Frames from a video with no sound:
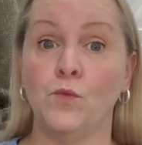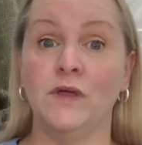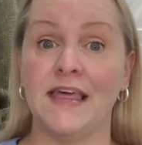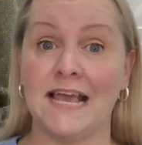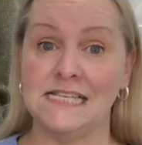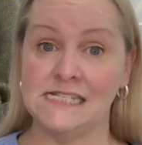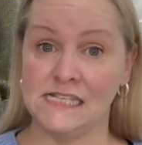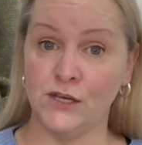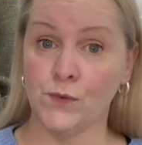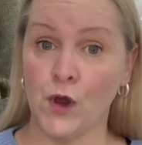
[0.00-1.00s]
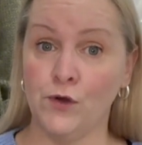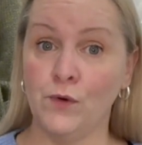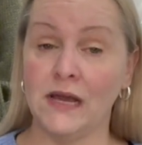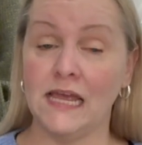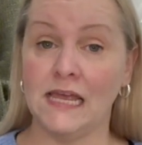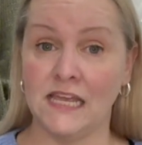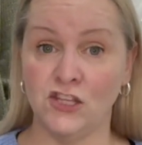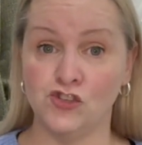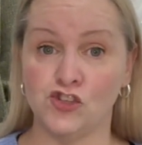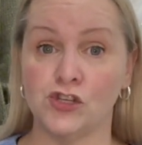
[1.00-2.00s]
with a
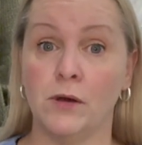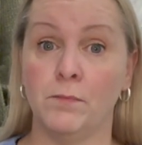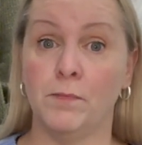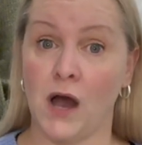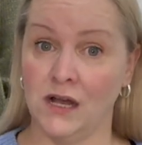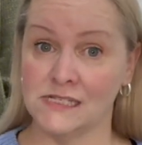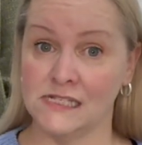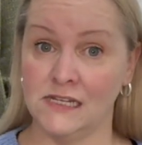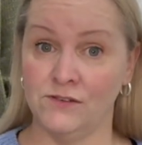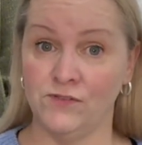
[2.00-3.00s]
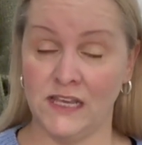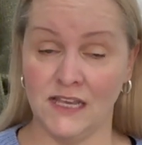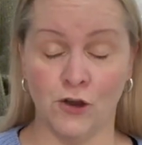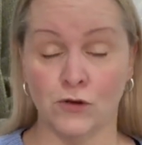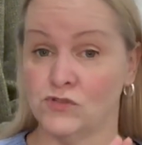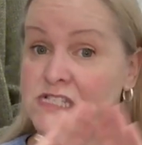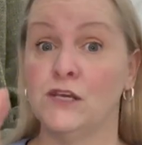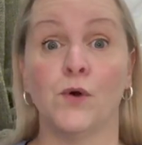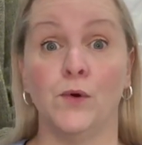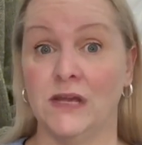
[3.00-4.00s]
0-inch positive or
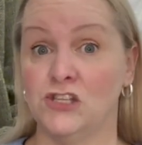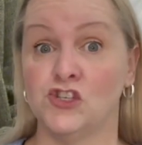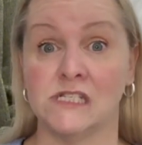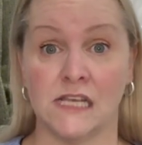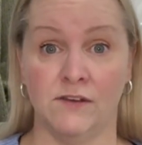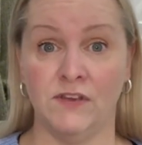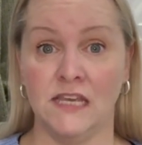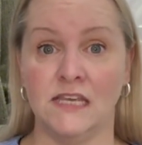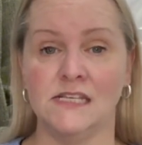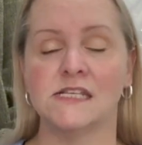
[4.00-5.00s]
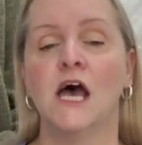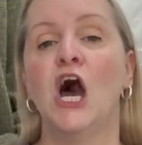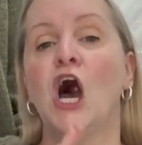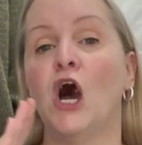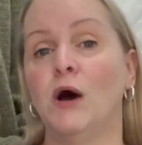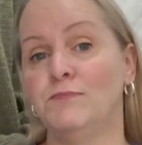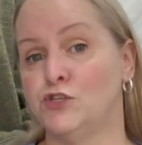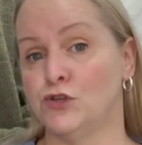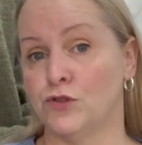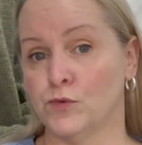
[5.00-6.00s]
0 inches of ease up
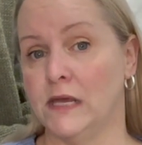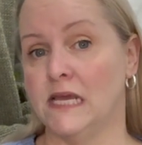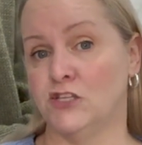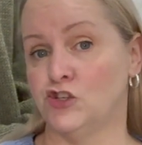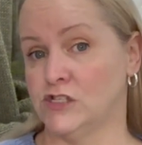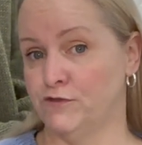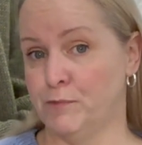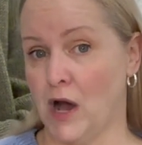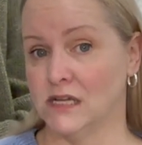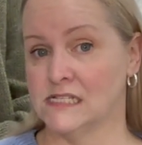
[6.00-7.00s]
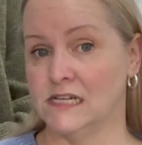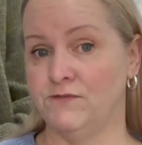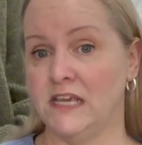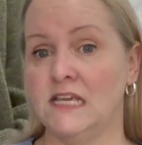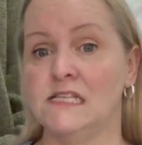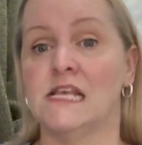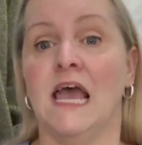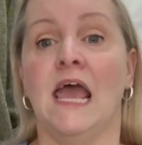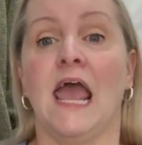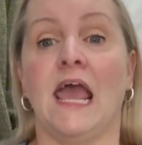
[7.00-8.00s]
to 3 inches of positive ease.
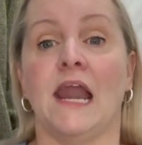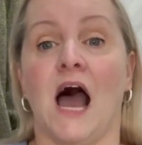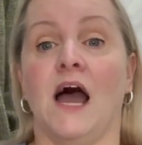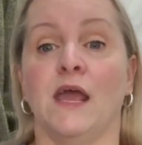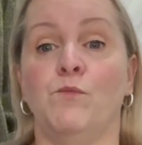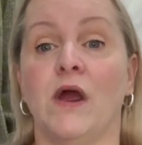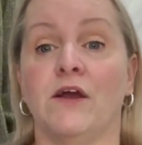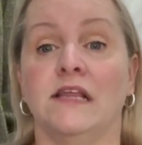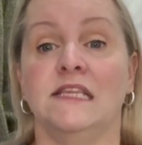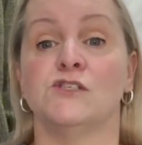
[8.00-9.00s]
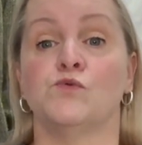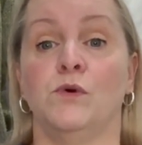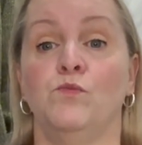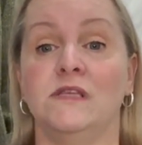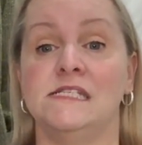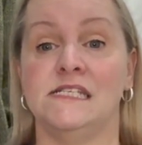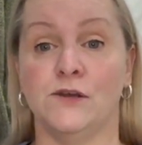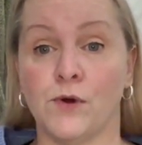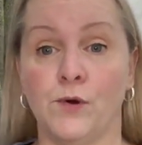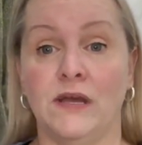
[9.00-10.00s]
And I am wearing this one with
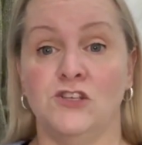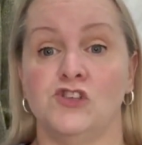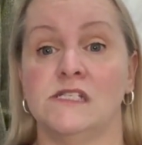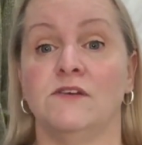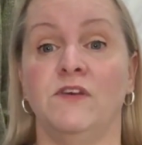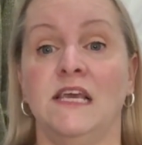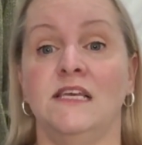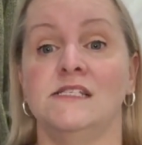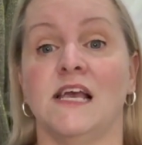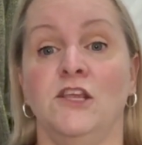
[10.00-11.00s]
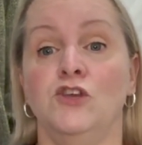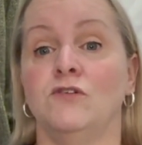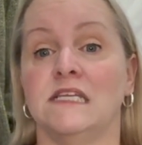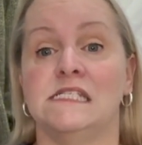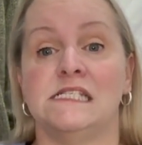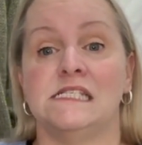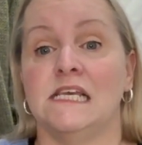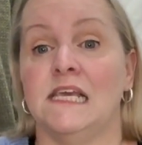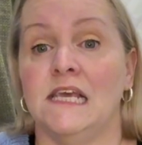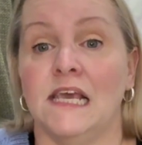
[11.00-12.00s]
0 inches of ease, and you can
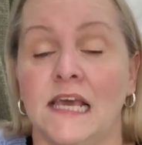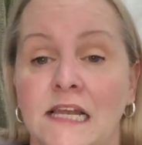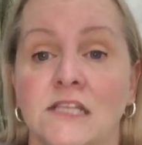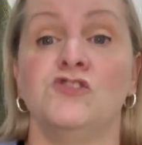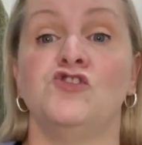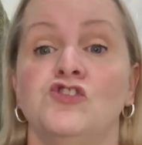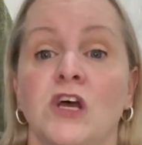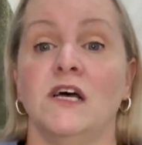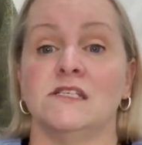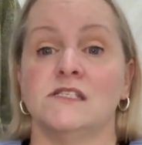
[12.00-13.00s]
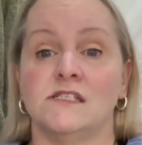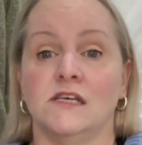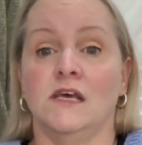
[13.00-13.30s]
see it is just